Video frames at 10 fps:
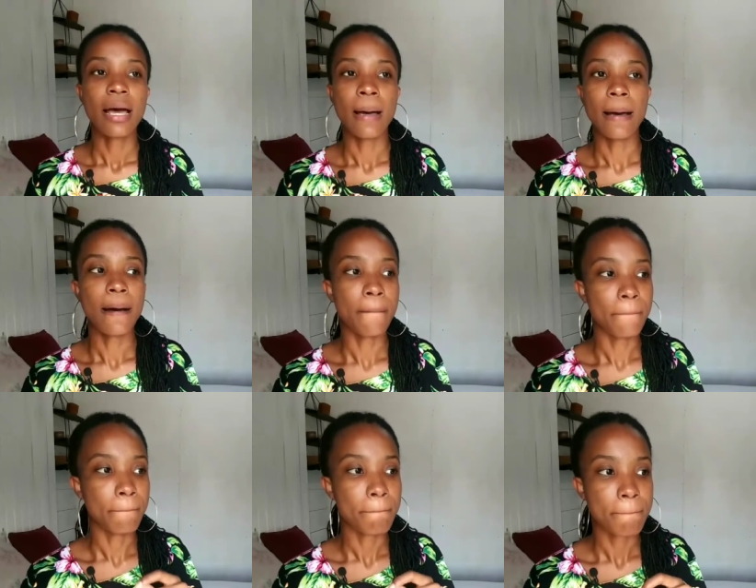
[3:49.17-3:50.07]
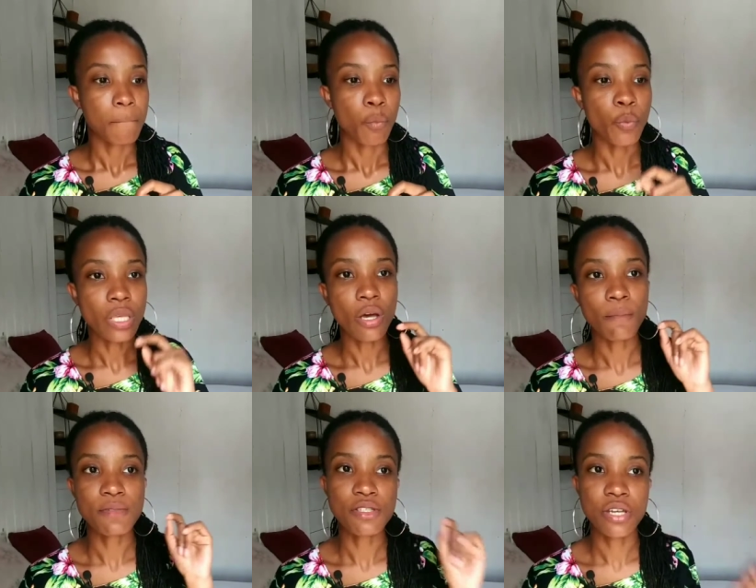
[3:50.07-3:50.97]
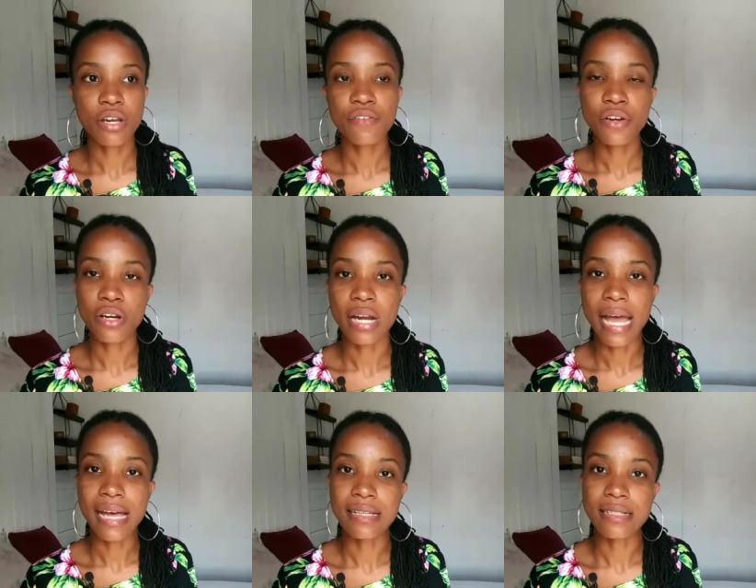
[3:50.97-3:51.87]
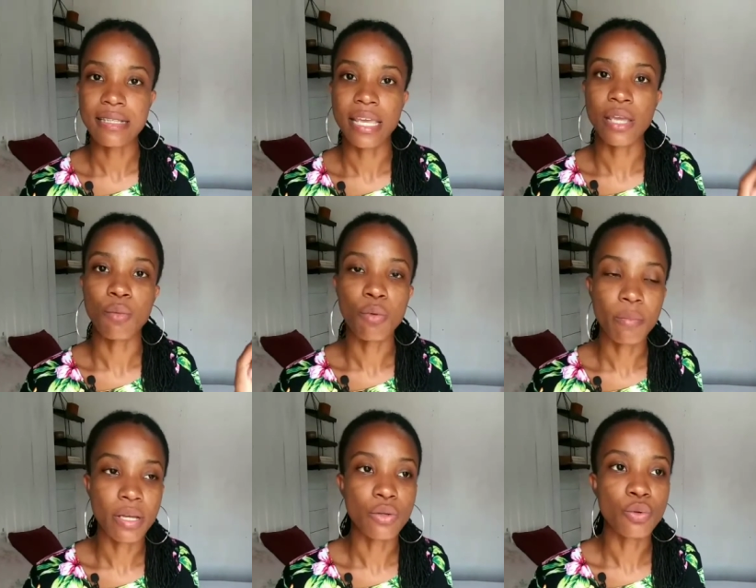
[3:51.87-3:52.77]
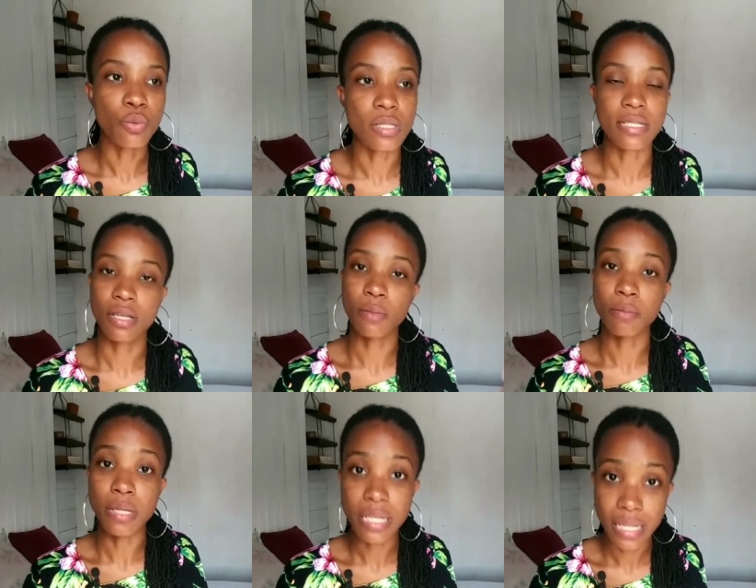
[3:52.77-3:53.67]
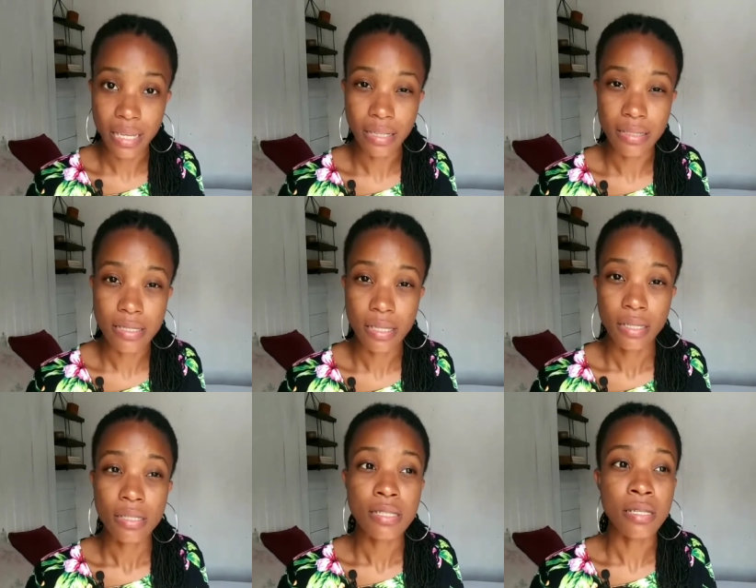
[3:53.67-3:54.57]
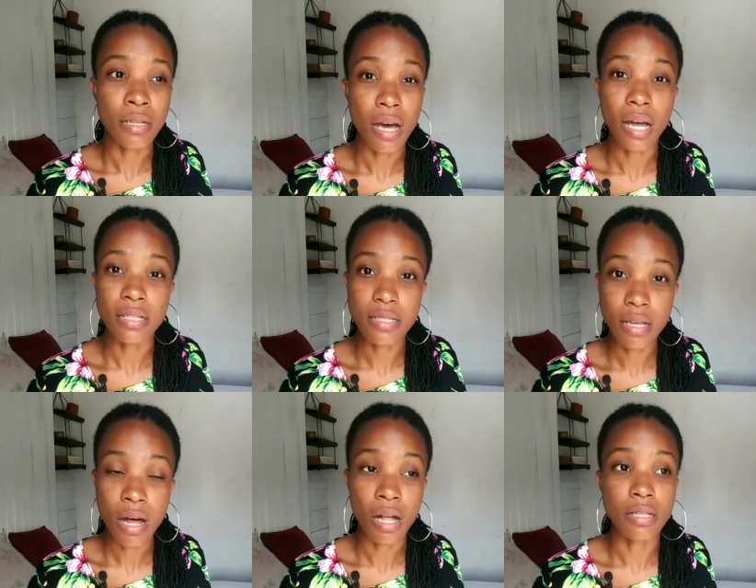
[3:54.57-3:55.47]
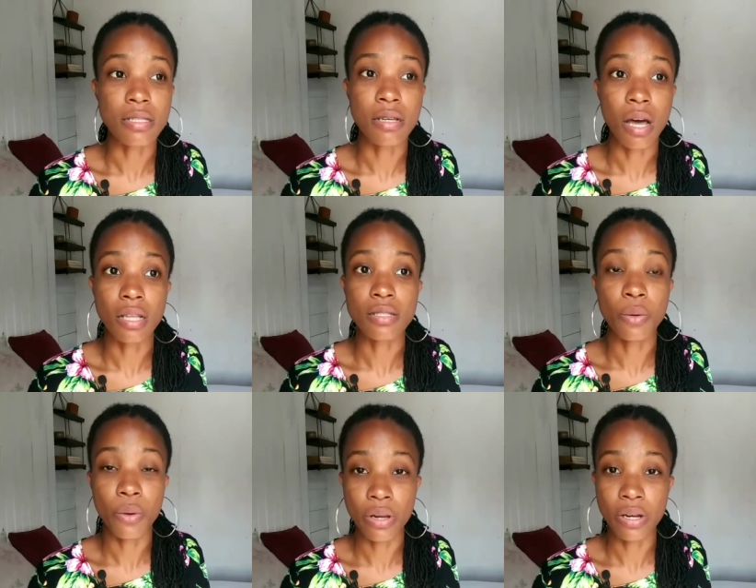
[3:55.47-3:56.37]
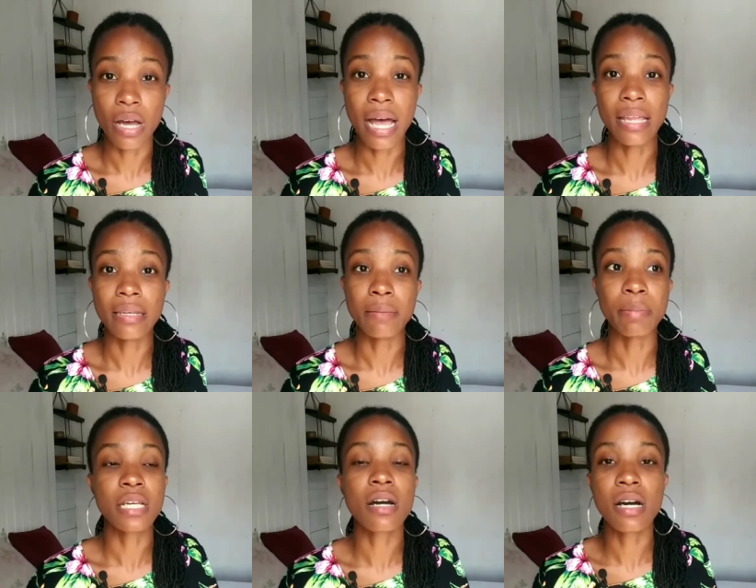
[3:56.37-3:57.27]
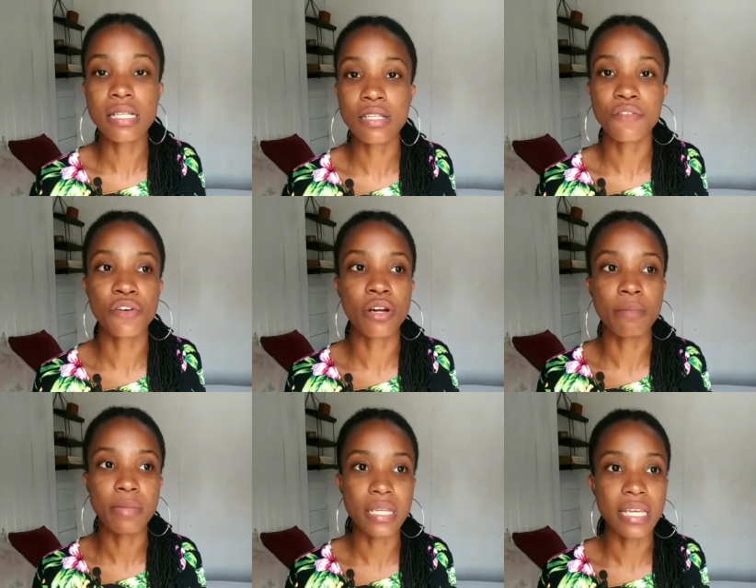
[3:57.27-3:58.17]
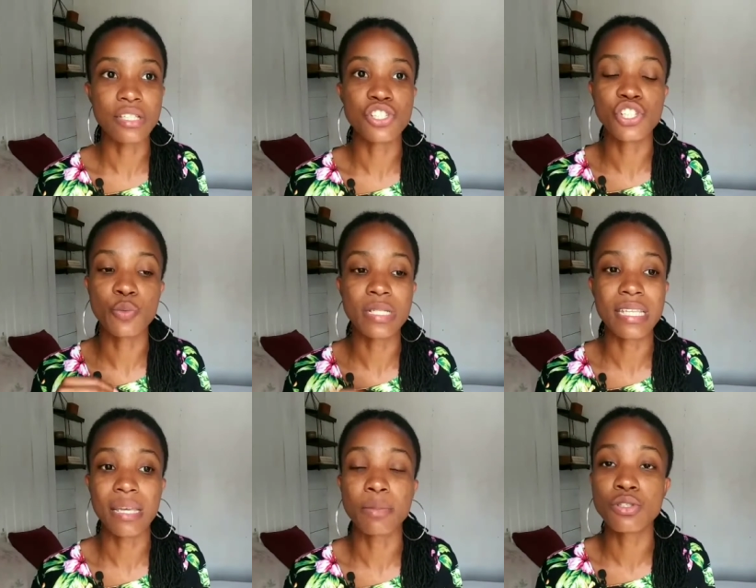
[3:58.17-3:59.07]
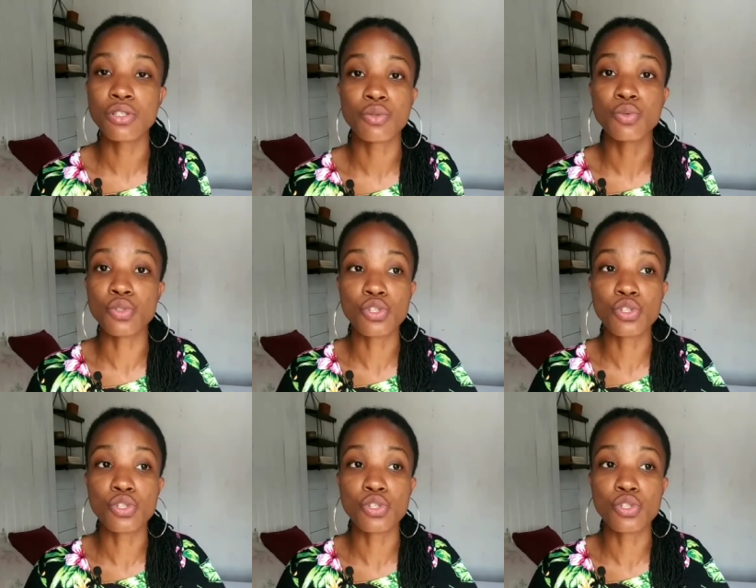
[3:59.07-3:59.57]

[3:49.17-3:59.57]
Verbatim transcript: Um, we observe her as a woman who was obedient to God's call, to God's order. And because of her obedience, she was able to do